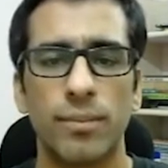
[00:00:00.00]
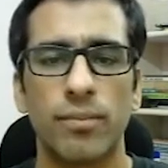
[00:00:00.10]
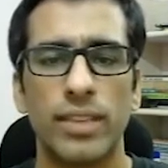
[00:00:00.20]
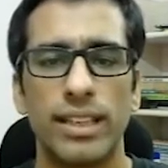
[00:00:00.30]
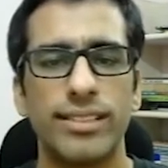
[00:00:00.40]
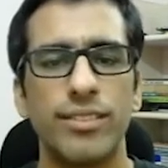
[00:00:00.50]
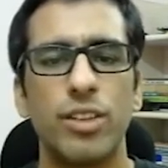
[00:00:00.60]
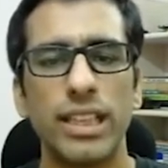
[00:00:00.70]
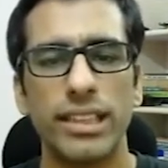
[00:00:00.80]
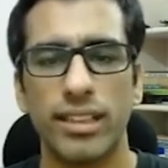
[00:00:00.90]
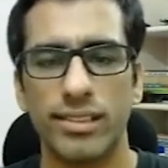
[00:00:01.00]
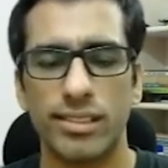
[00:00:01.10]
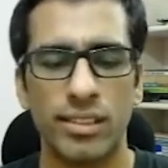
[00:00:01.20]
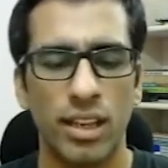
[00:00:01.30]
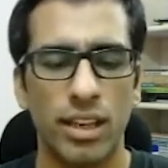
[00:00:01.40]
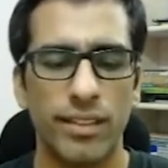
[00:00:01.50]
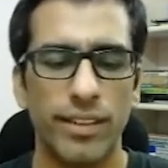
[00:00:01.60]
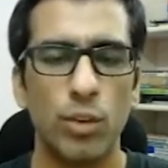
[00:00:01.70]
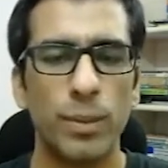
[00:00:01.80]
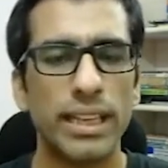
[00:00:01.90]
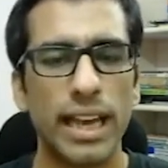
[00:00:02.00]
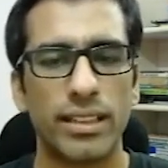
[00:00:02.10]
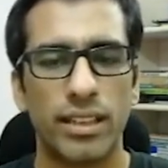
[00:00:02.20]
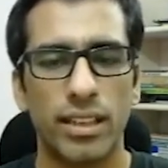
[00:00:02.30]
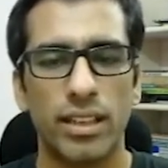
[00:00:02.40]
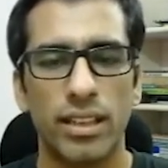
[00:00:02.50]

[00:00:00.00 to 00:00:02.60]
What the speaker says: Let's see what that does. We'll open cat.